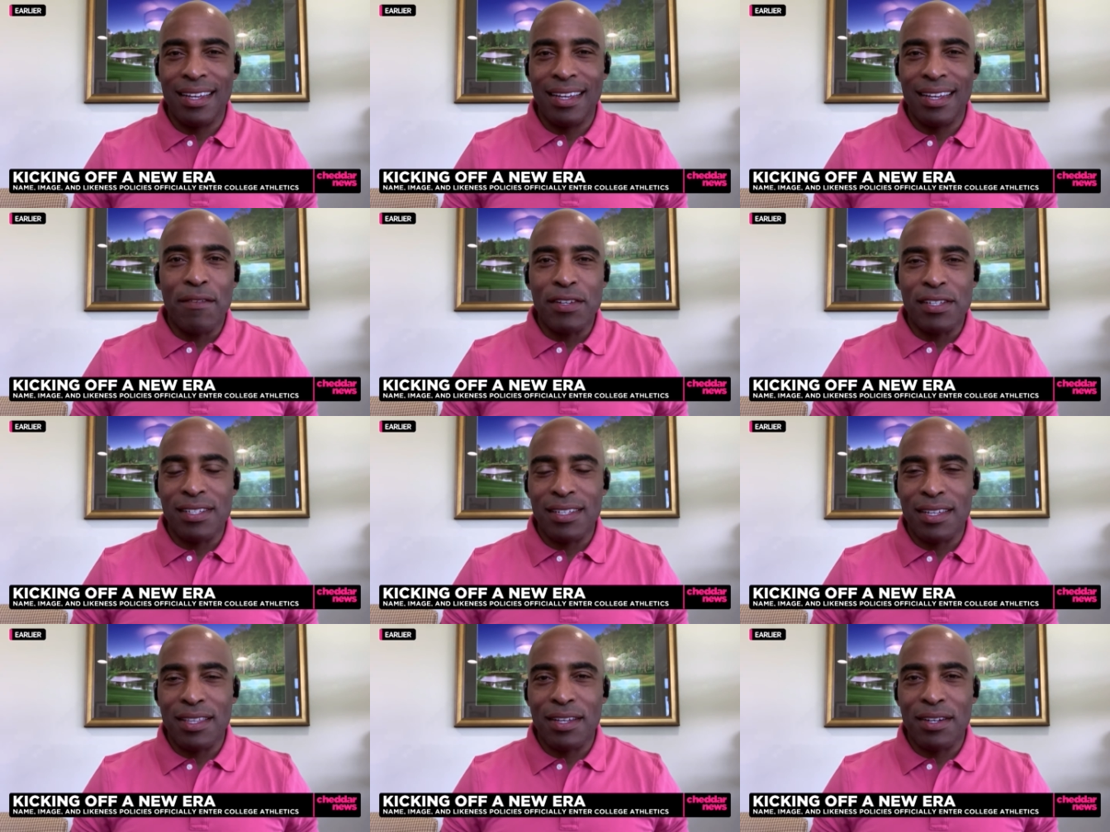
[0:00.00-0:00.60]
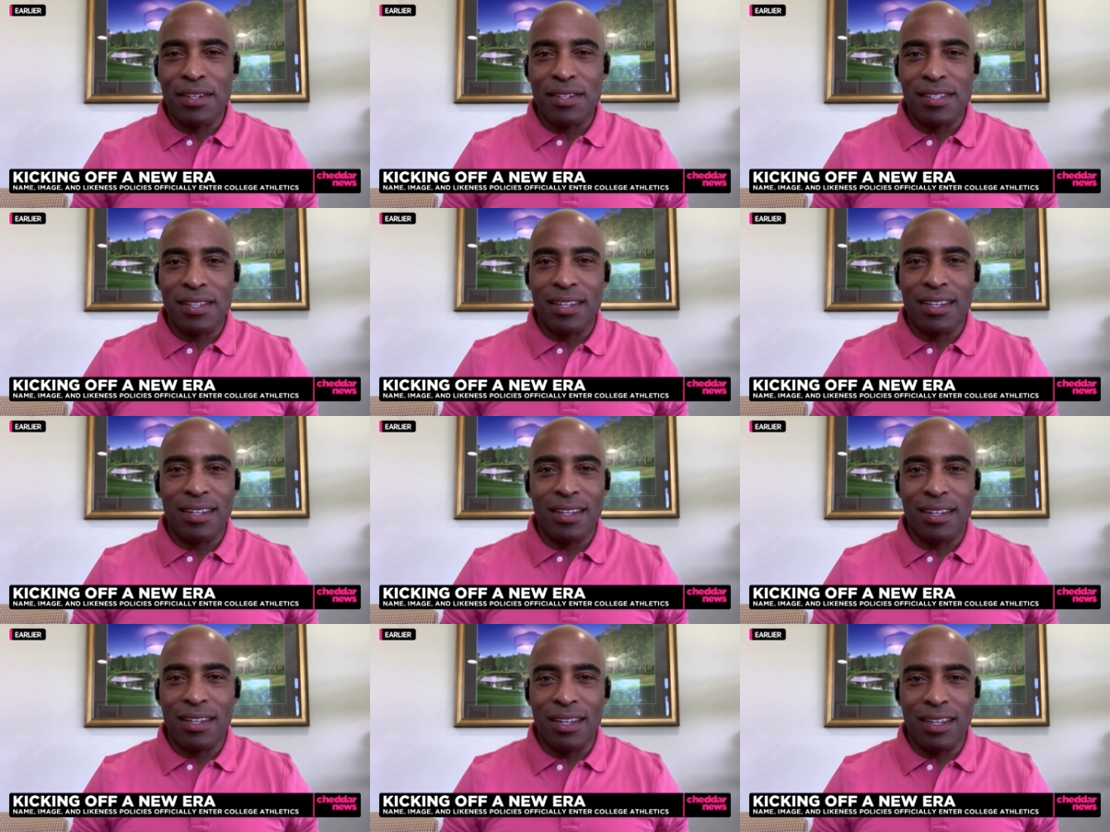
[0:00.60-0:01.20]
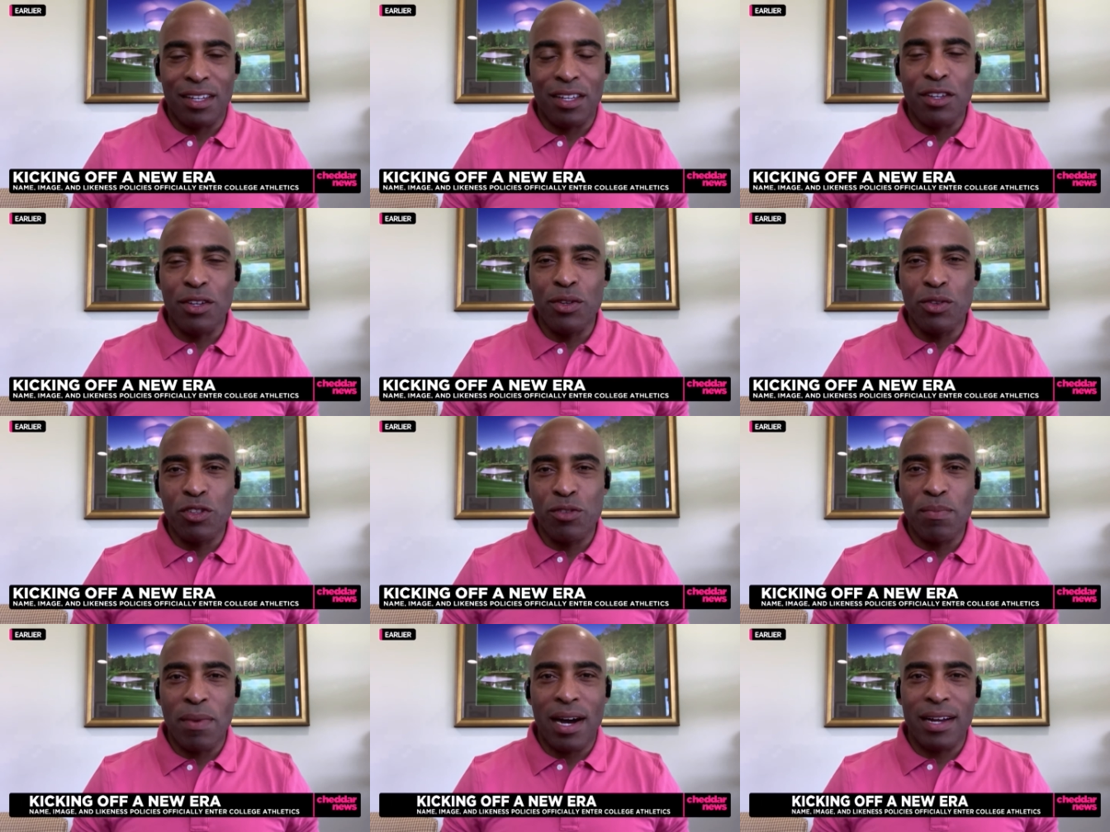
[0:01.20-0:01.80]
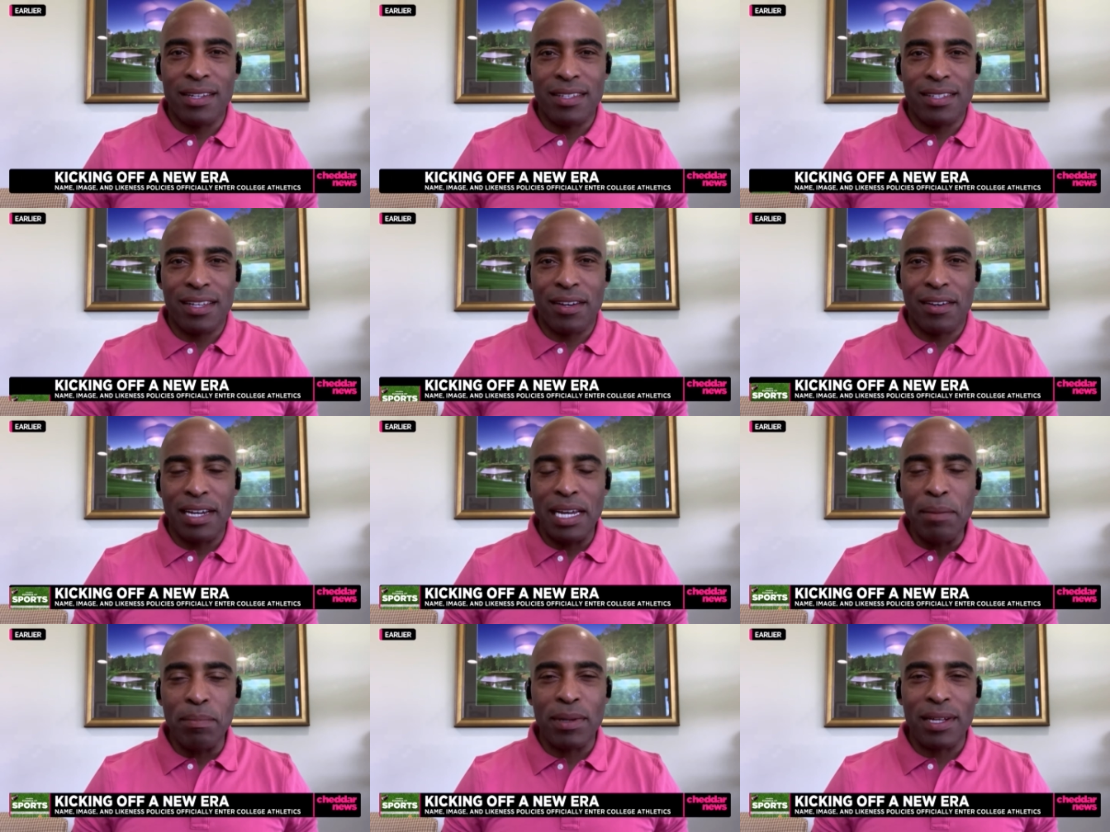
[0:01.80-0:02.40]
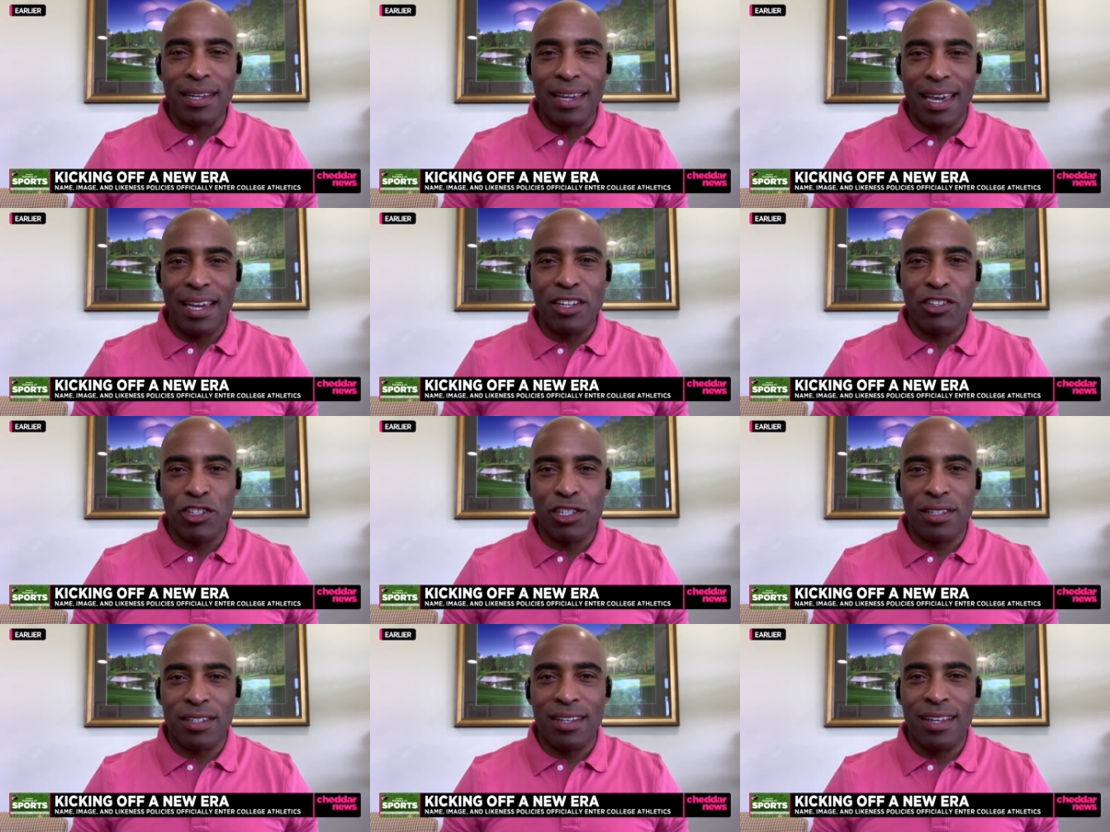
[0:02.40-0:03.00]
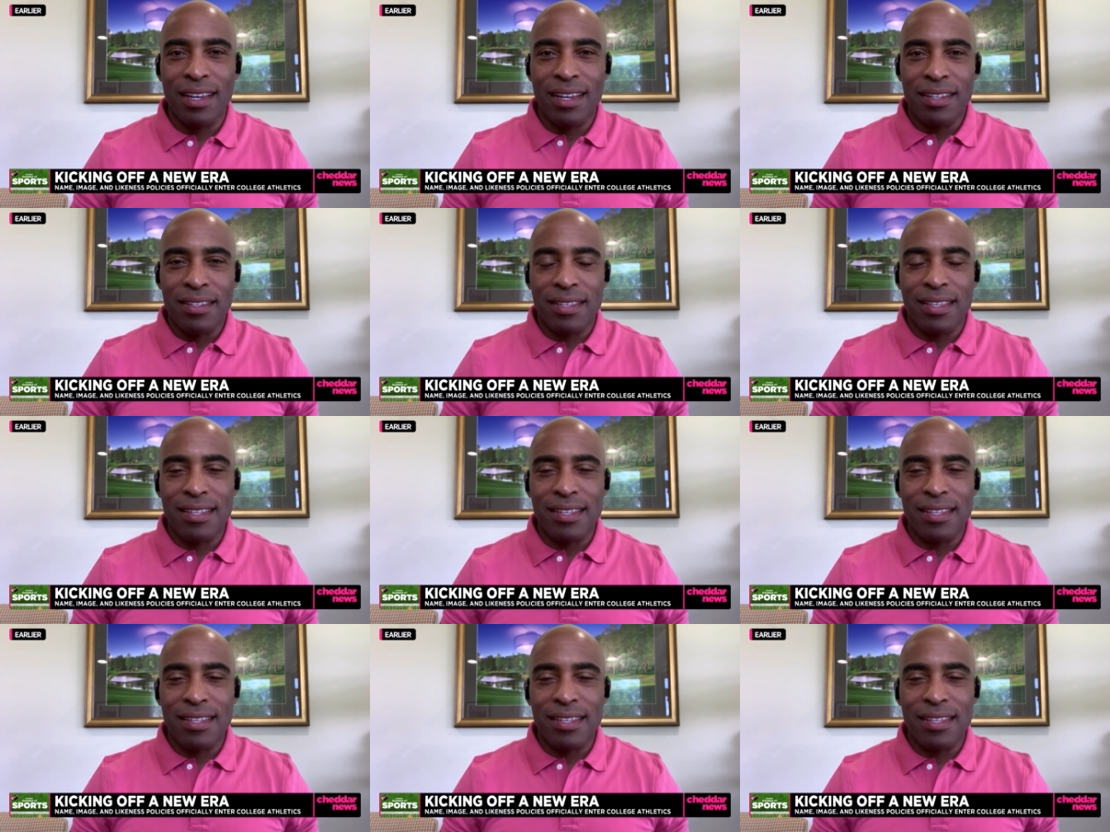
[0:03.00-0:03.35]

Obviously, there's a, a huge monetary implication